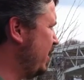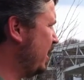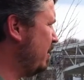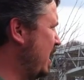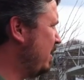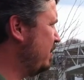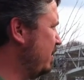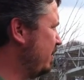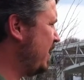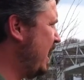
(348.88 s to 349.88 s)
you think about
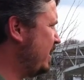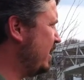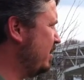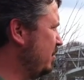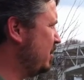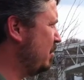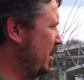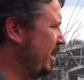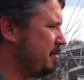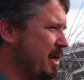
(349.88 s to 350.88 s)
the fact that
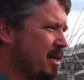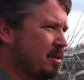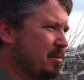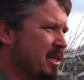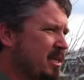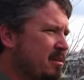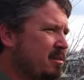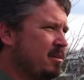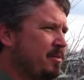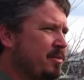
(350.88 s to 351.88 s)
Malink's making their money,
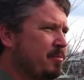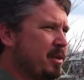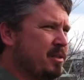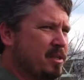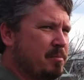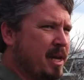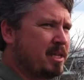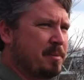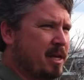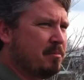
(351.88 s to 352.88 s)
PNC
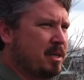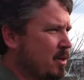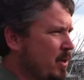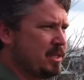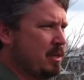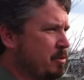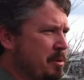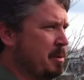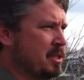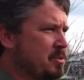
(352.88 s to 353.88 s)
Bank's making money, otherwise they
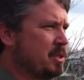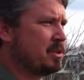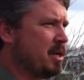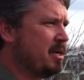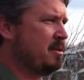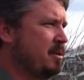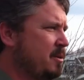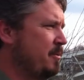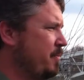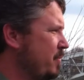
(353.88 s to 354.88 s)
wouldn't be messing with this, right?
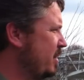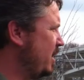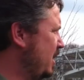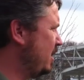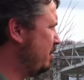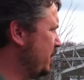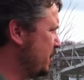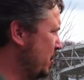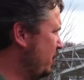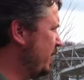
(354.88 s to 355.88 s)
The
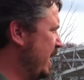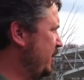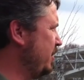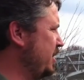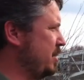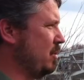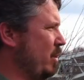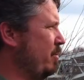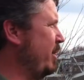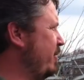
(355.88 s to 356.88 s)
zoo financially, this is a
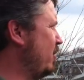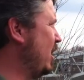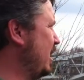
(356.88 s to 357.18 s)
win-win for